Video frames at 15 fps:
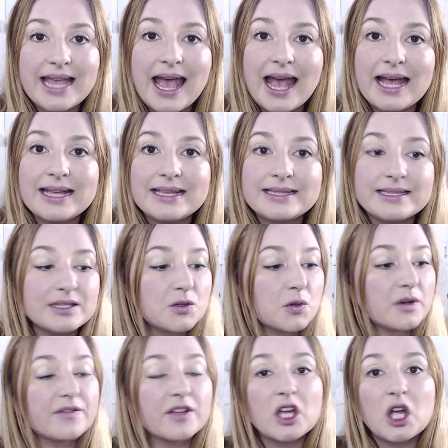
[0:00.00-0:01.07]
as
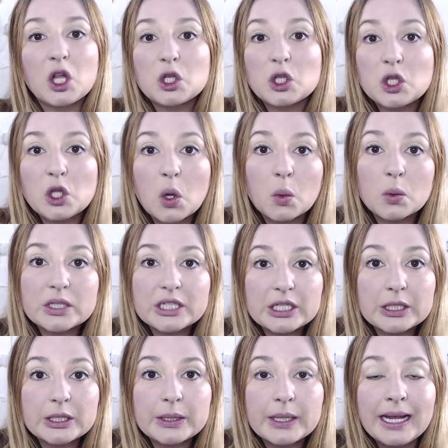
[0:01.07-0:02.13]
sort of a, a
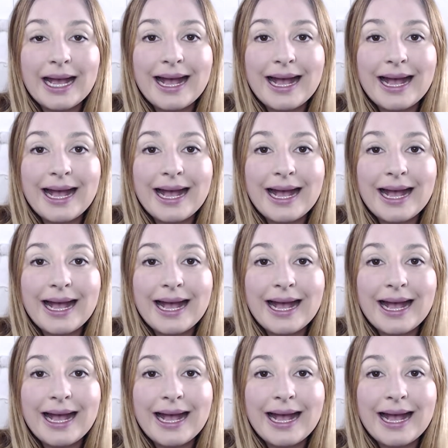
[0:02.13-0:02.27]
lower,